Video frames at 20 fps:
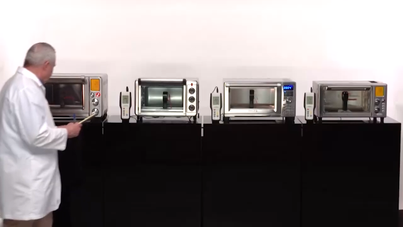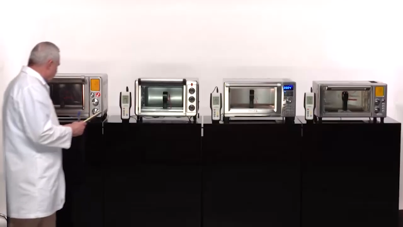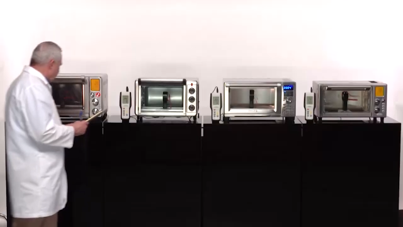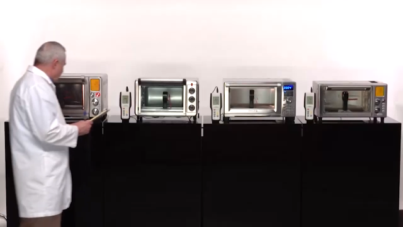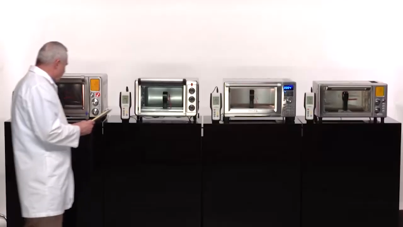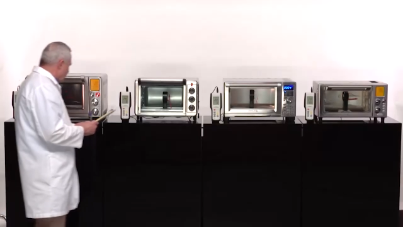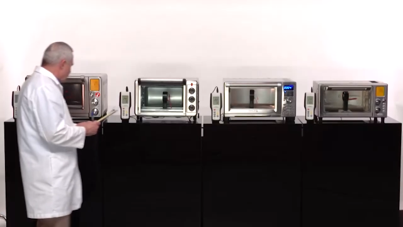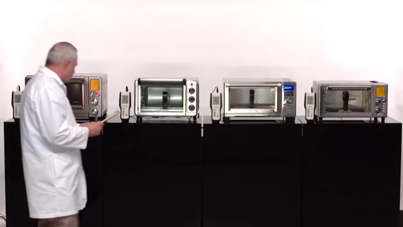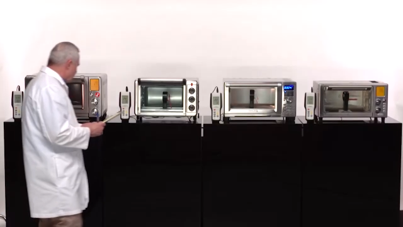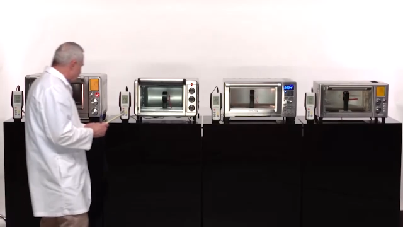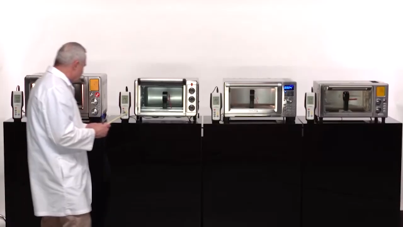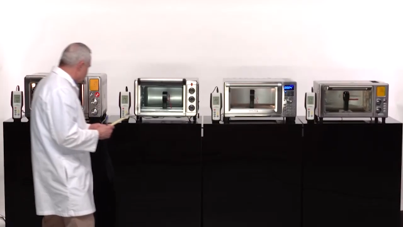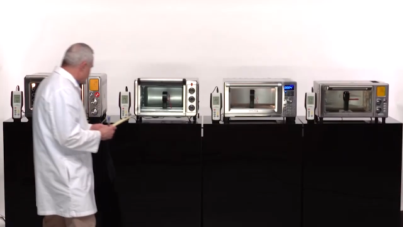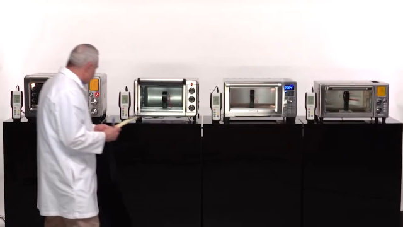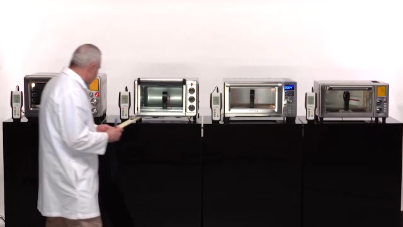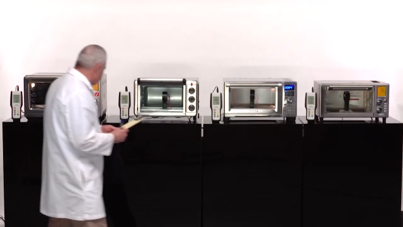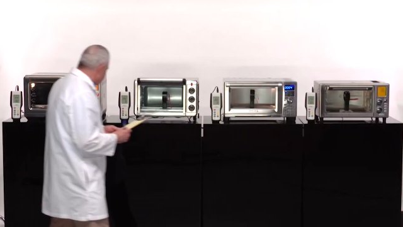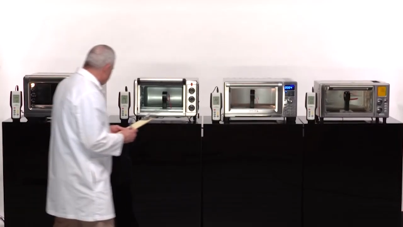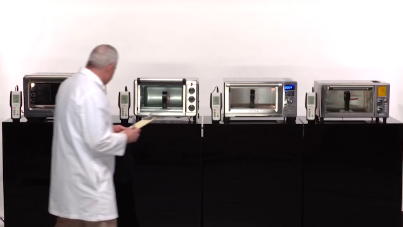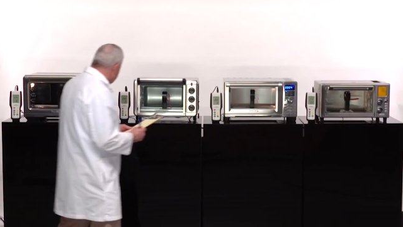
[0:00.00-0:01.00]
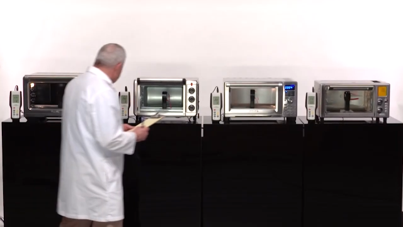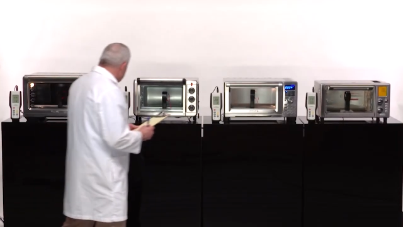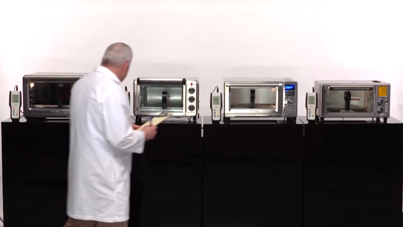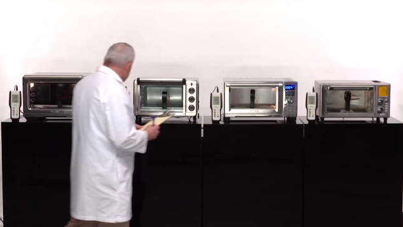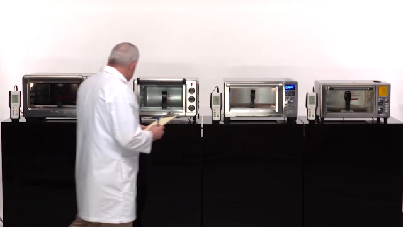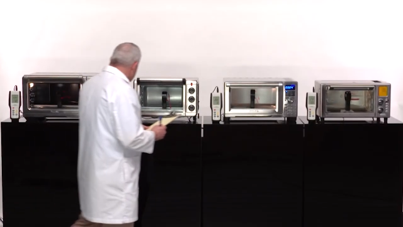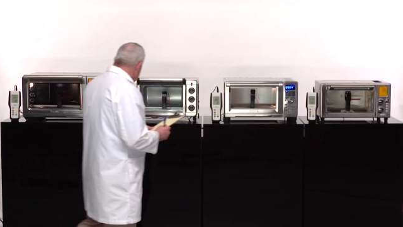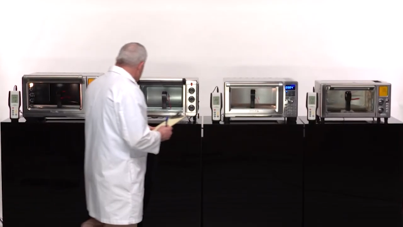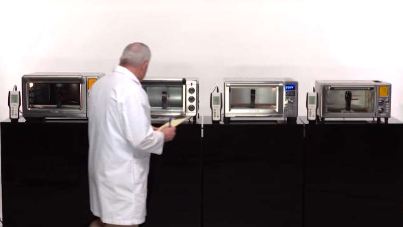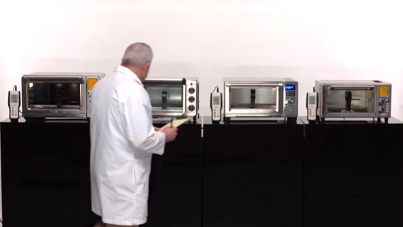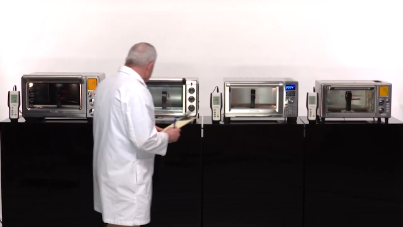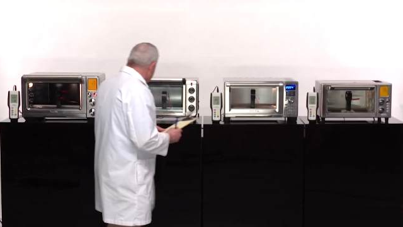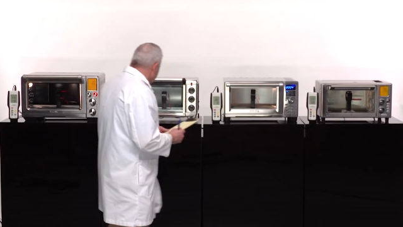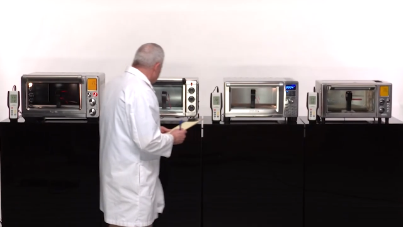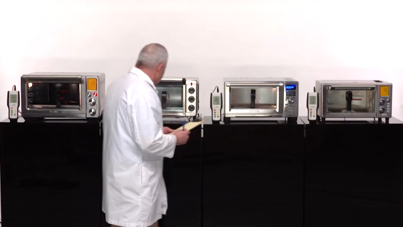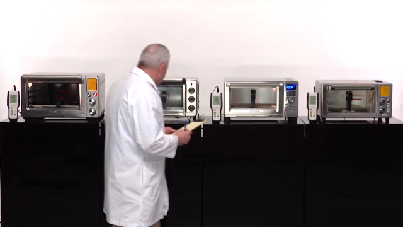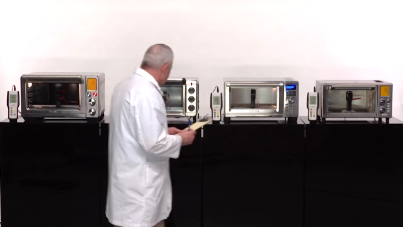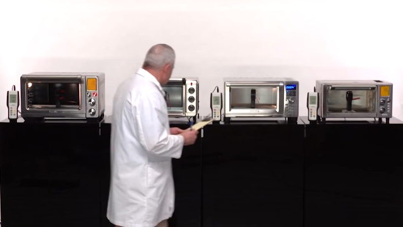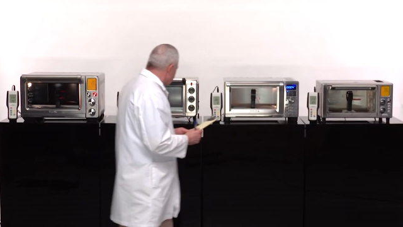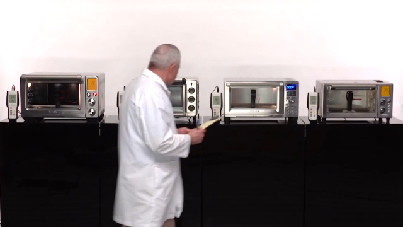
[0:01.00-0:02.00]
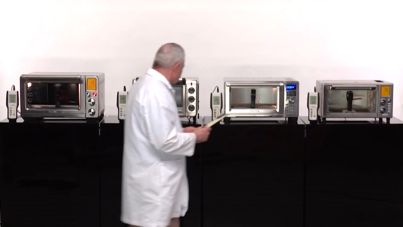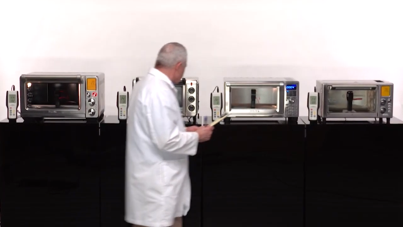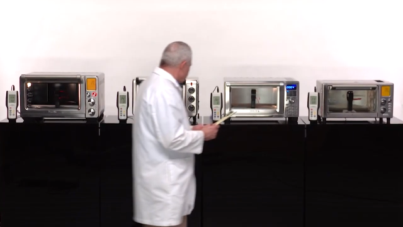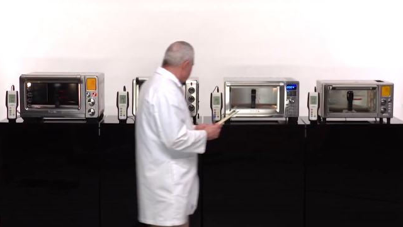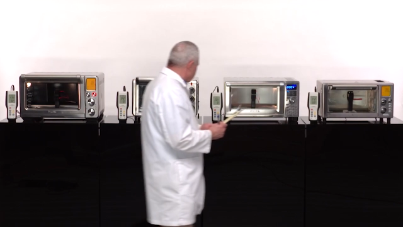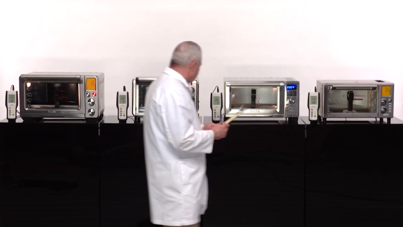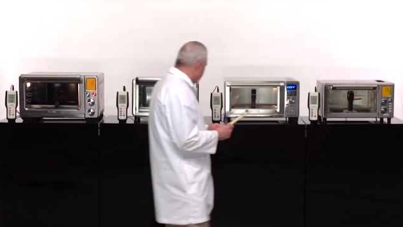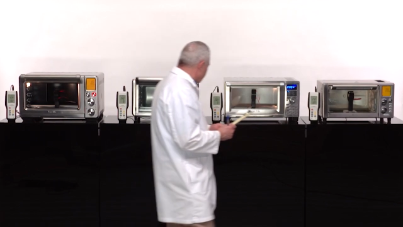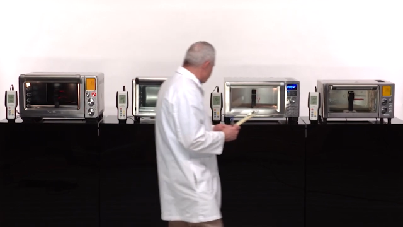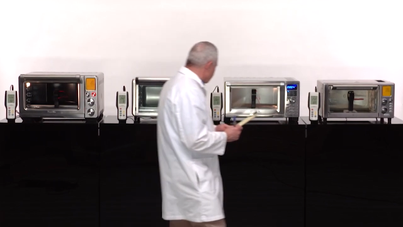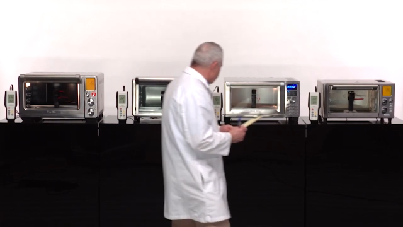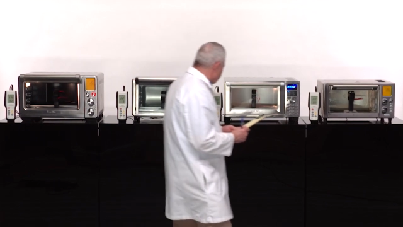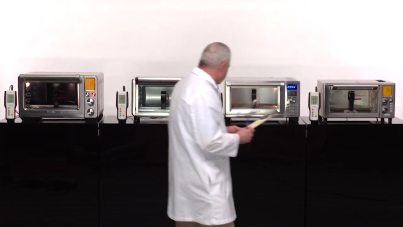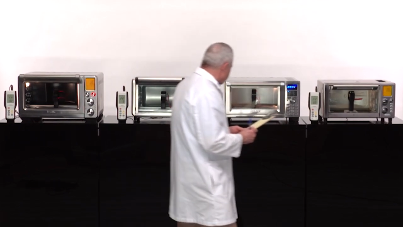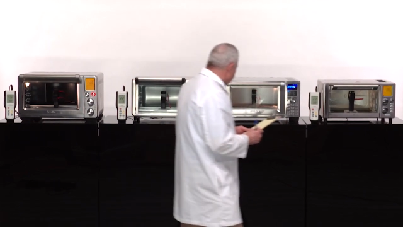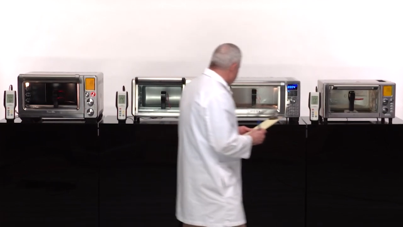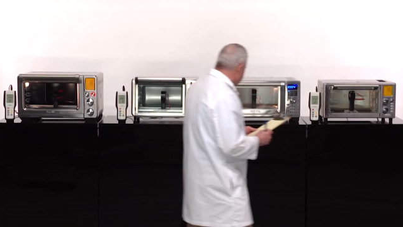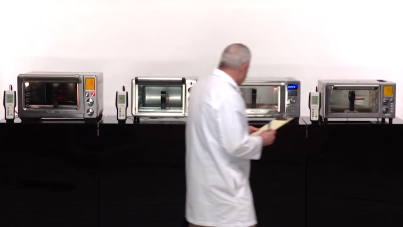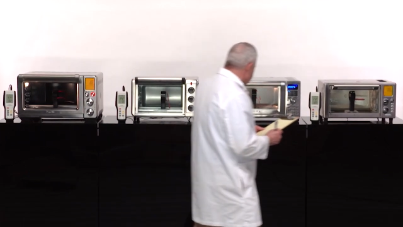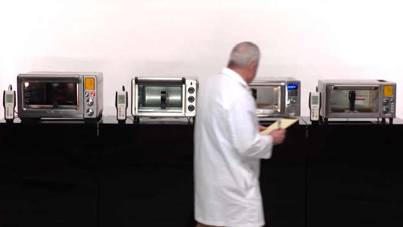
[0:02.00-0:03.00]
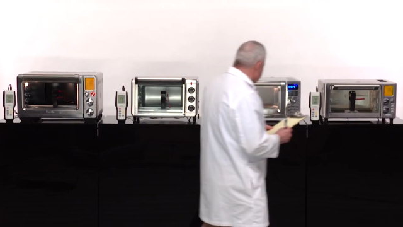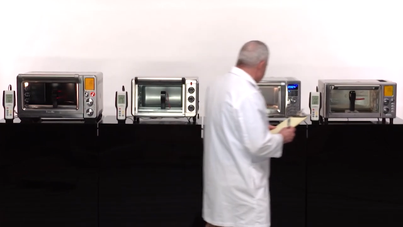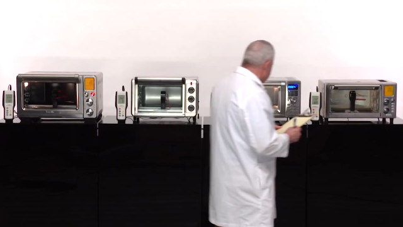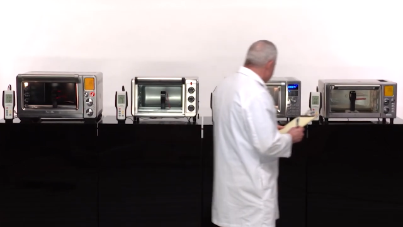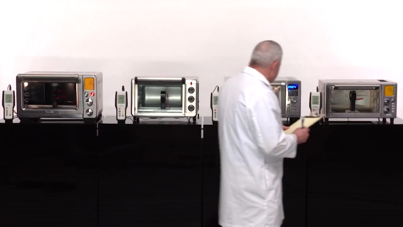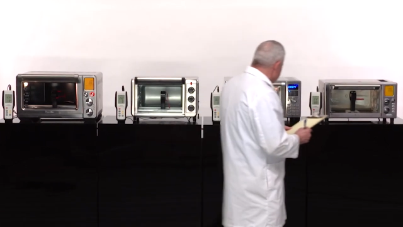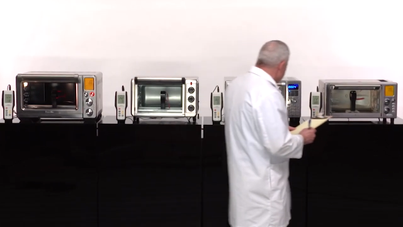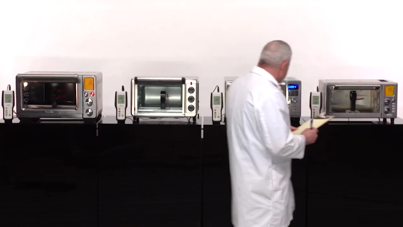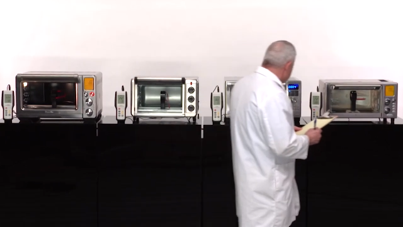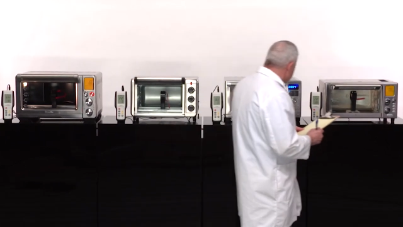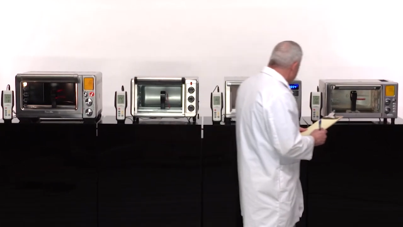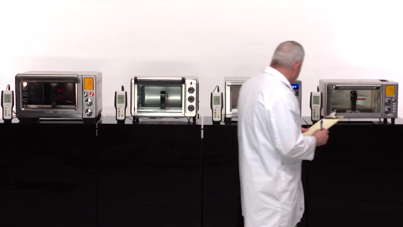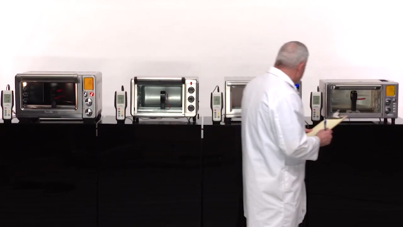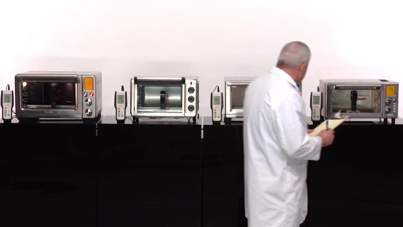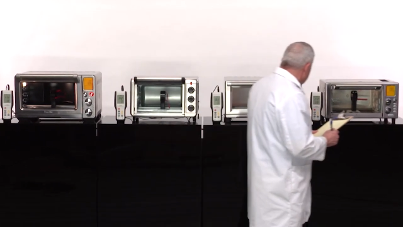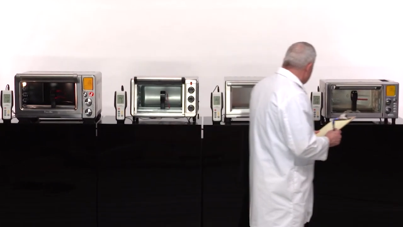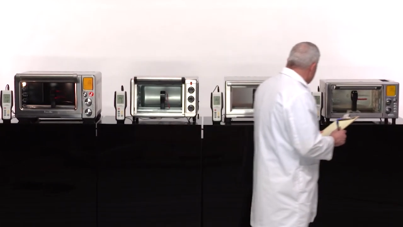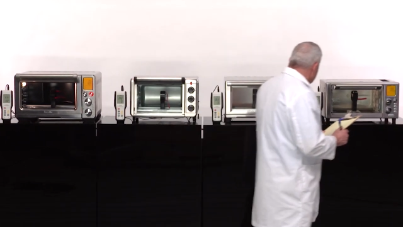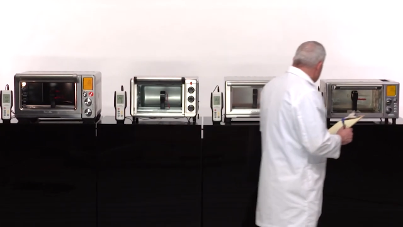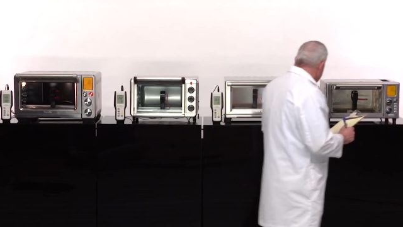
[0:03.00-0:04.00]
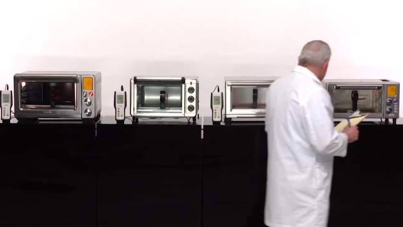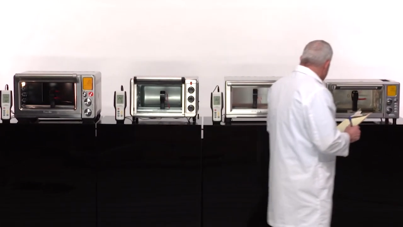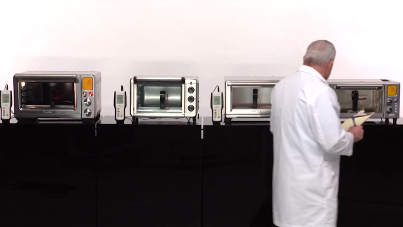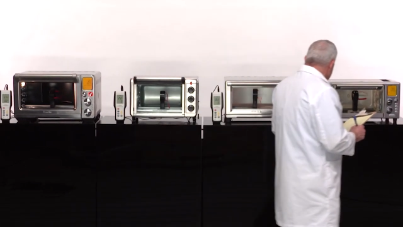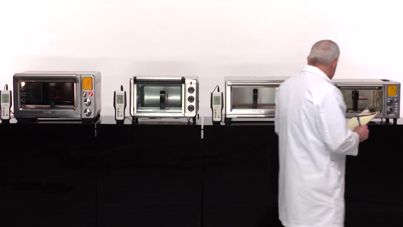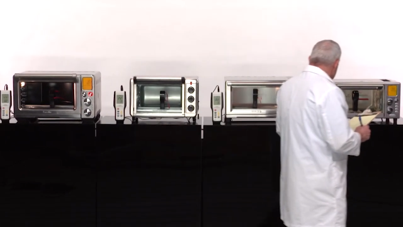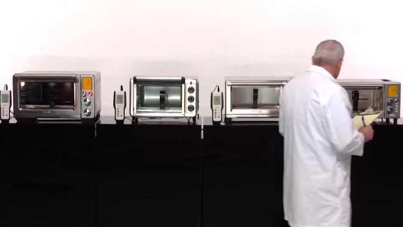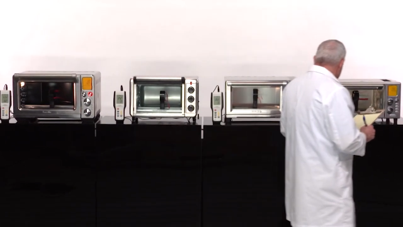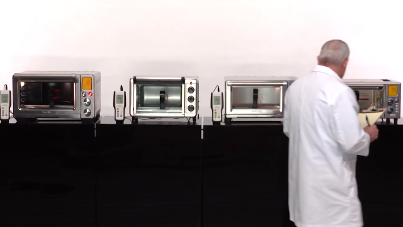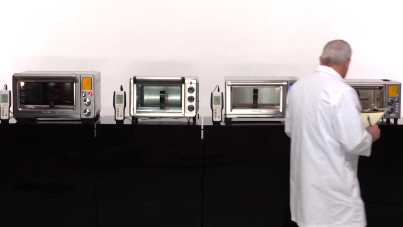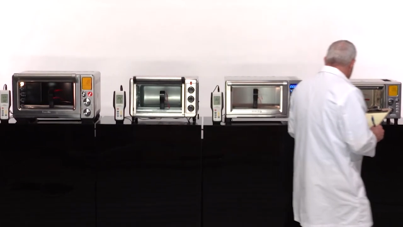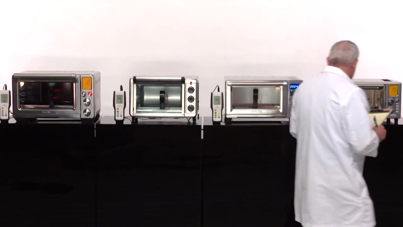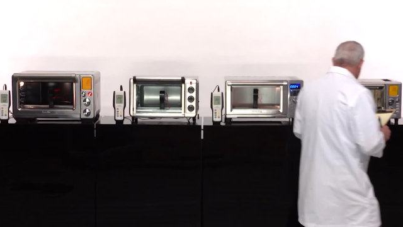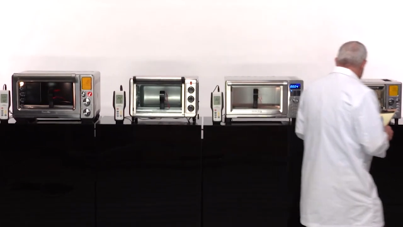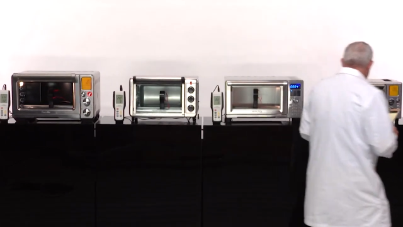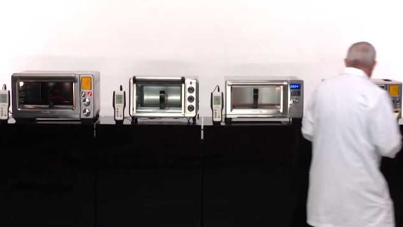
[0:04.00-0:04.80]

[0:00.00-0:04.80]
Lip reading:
(no speaker visible)